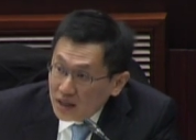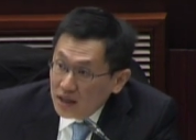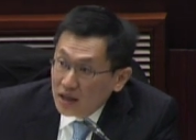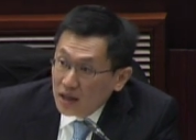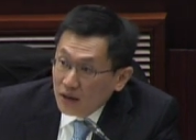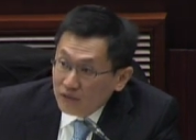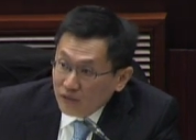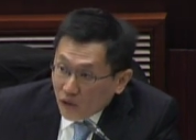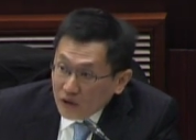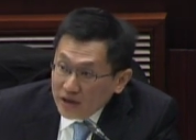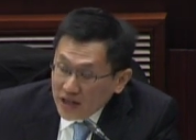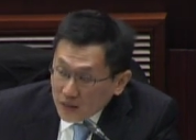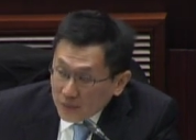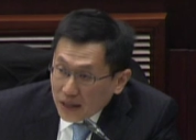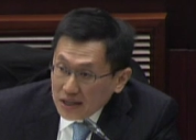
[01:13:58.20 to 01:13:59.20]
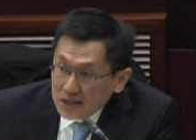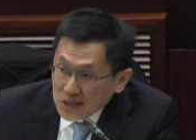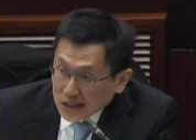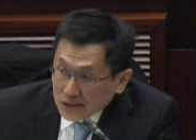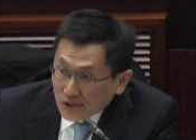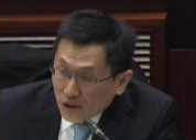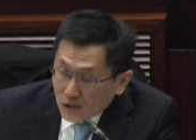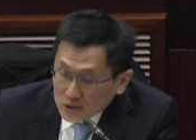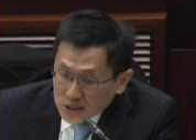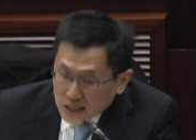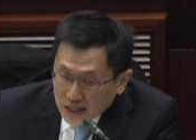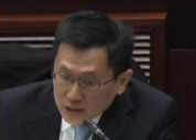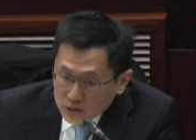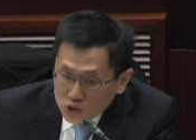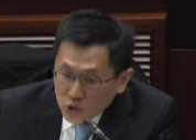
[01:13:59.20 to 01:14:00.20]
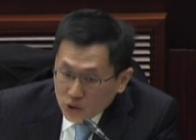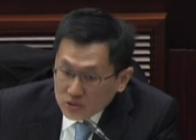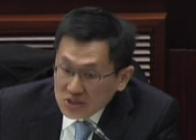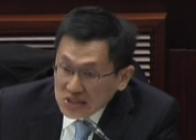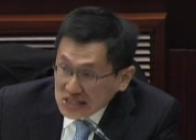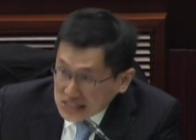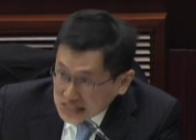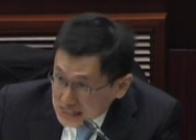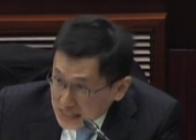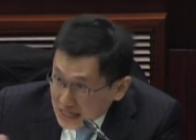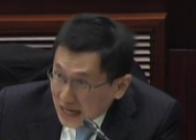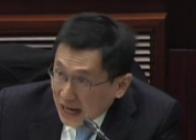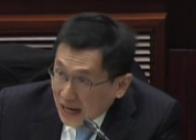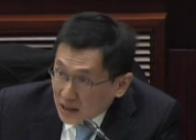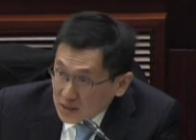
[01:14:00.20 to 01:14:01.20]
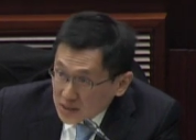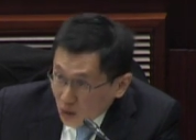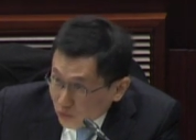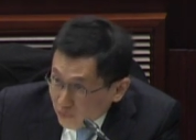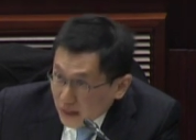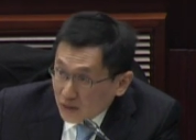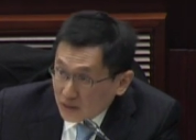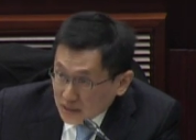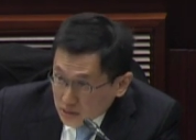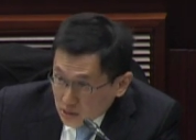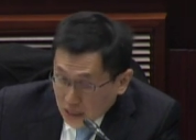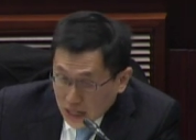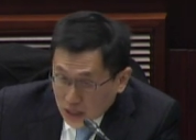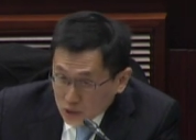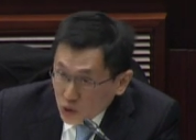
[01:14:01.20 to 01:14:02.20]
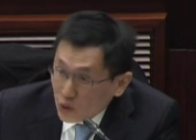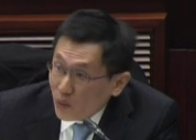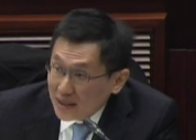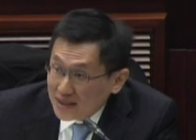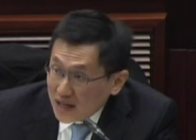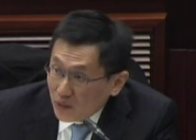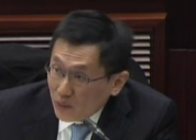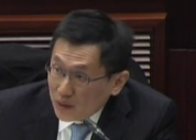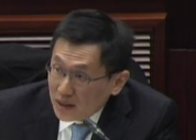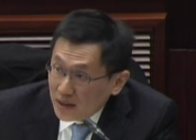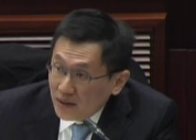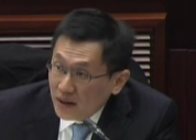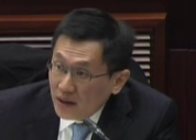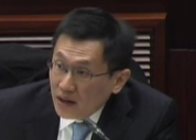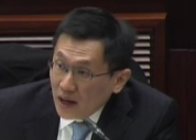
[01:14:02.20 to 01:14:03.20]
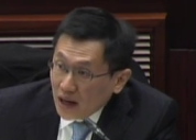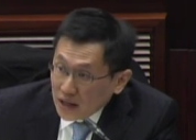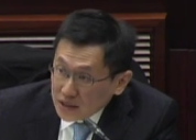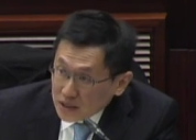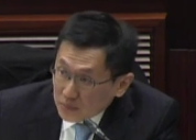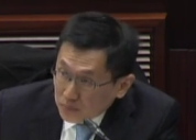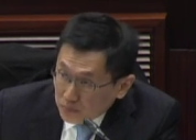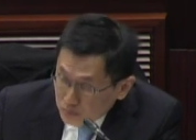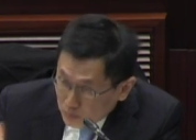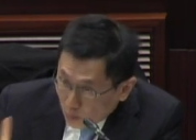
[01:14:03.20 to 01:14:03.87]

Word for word: Now the owners would sell the flats to the HS,